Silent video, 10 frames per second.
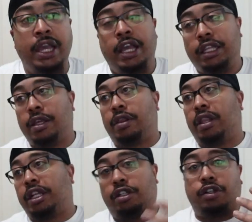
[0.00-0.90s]
to let
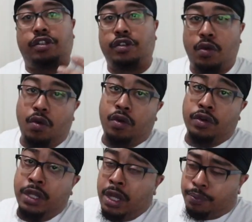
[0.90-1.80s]
your snores
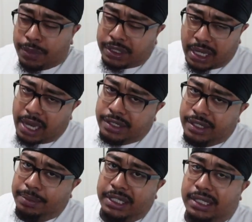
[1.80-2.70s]
massage them to
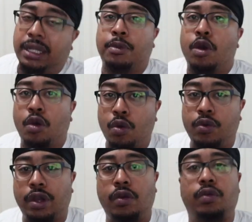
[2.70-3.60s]
sleep. Who
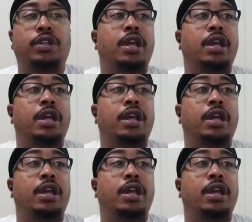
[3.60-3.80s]
knows?